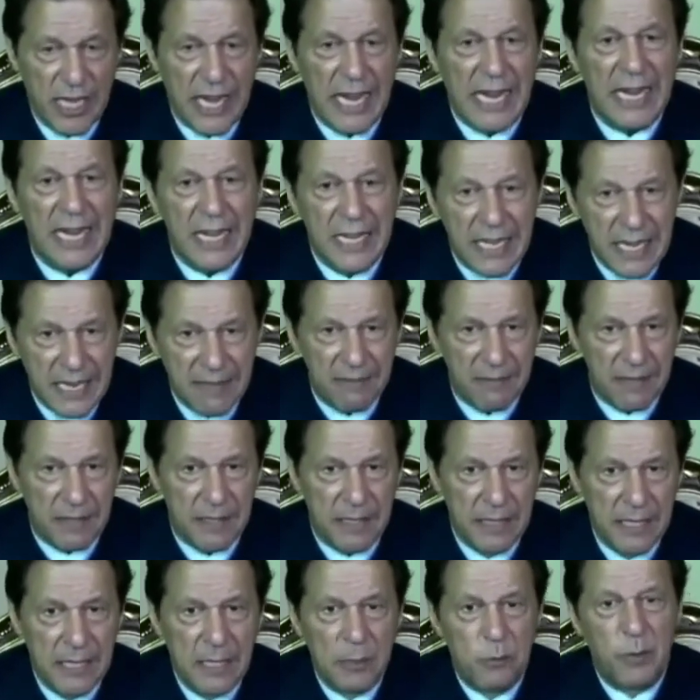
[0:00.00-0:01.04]
and endeavor
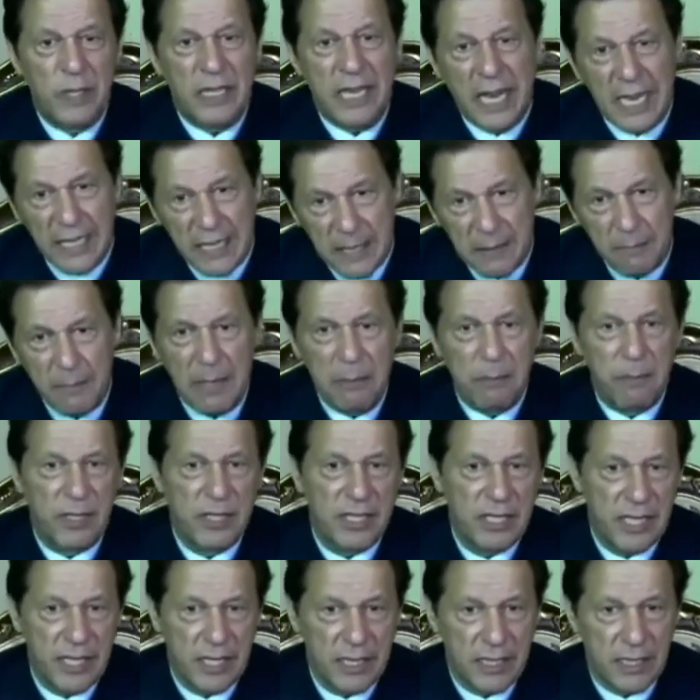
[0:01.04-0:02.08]
with other member
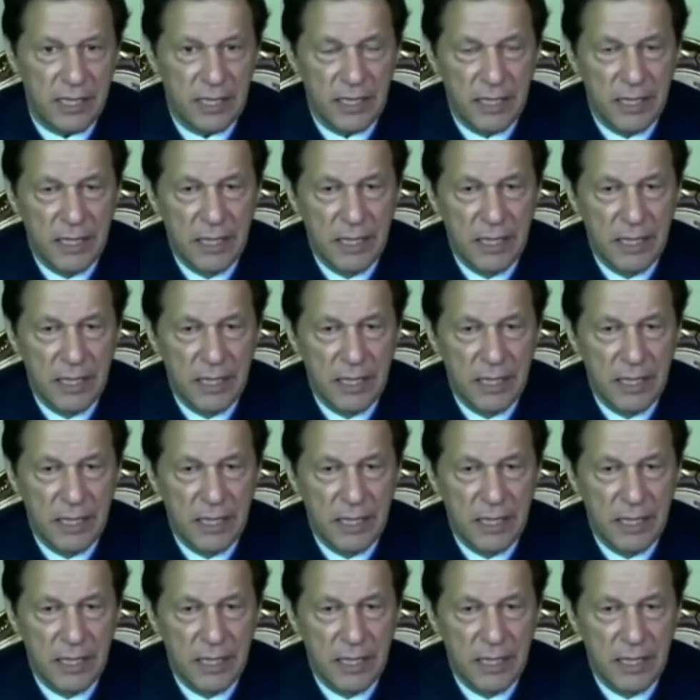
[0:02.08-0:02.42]
states